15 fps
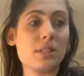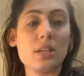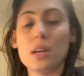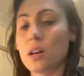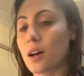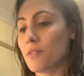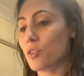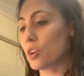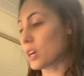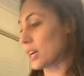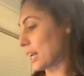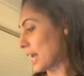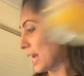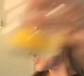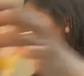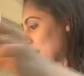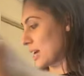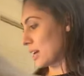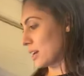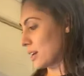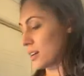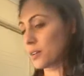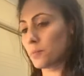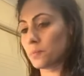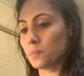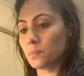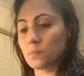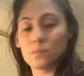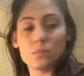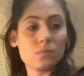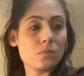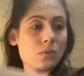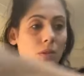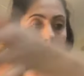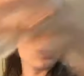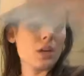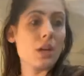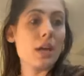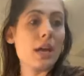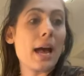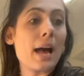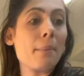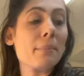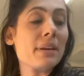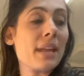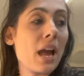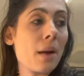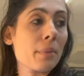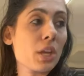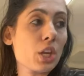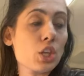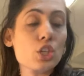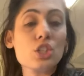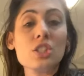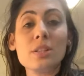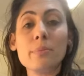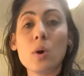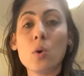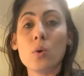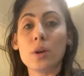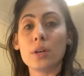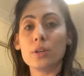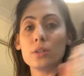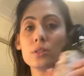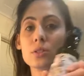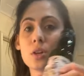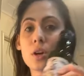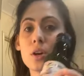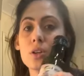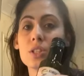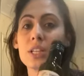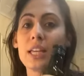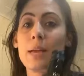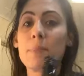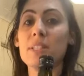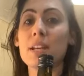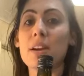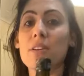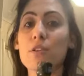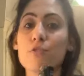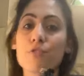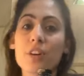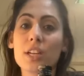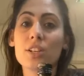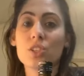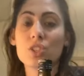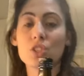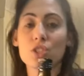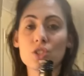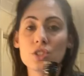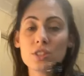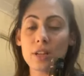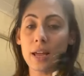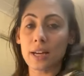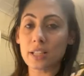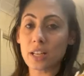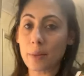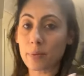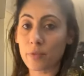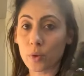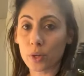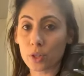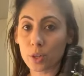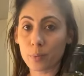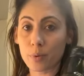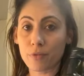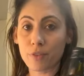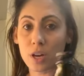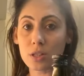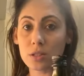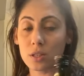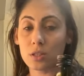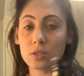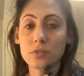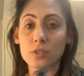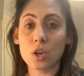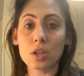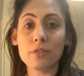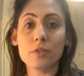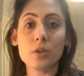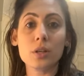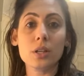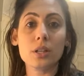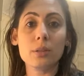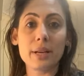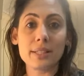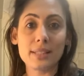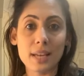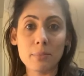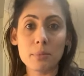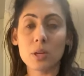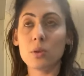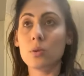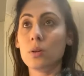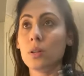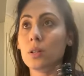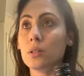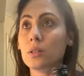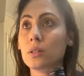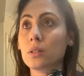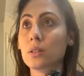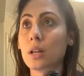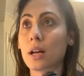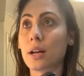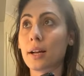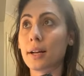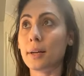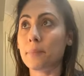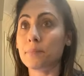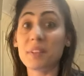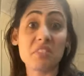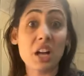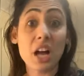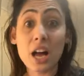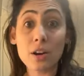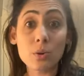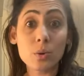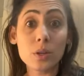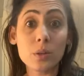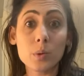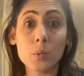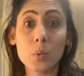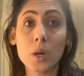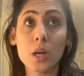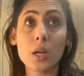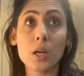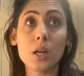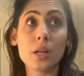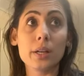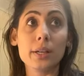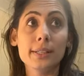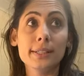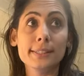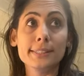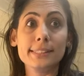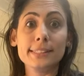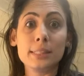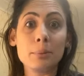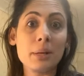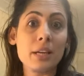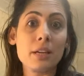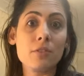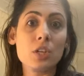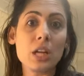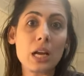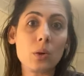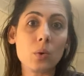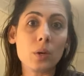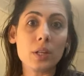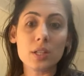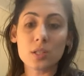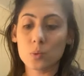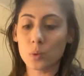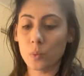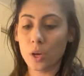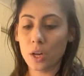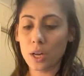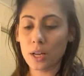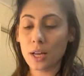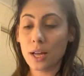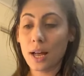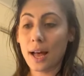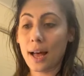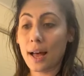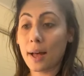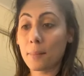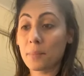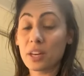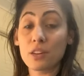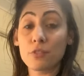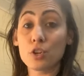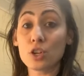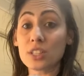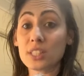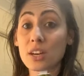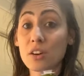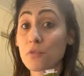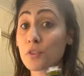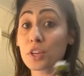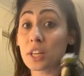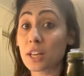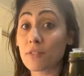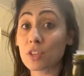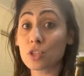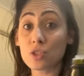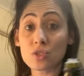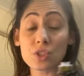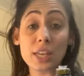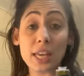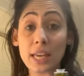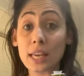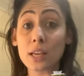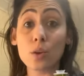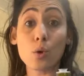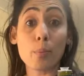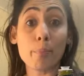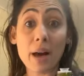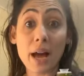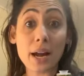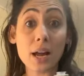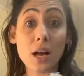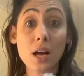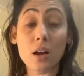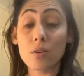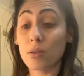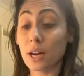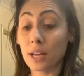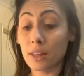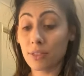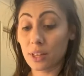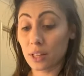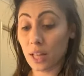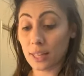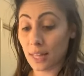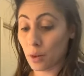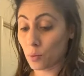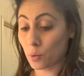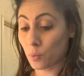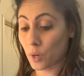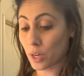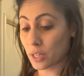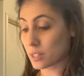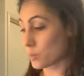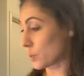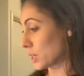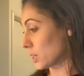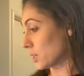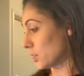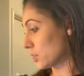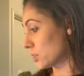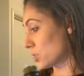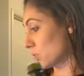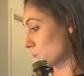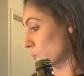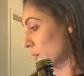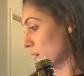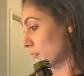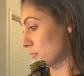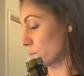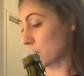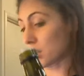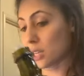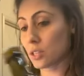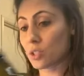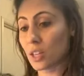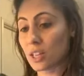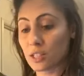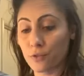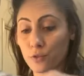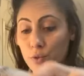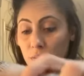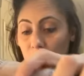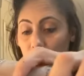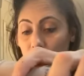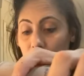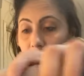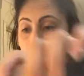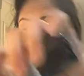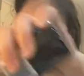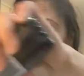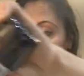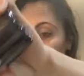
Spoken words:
I've got an egg. Now I'm going to use some oil. So to keep it dairy-free, you just use any type of oil you prefer. So you could use olive oil, macadamia oil, avocado oil would work. Any of your nut oils will work. And if you're not dairy-free, you can even use ghee or butter or anything like that will work as well. So just weigh this one in. So that's 40 grams.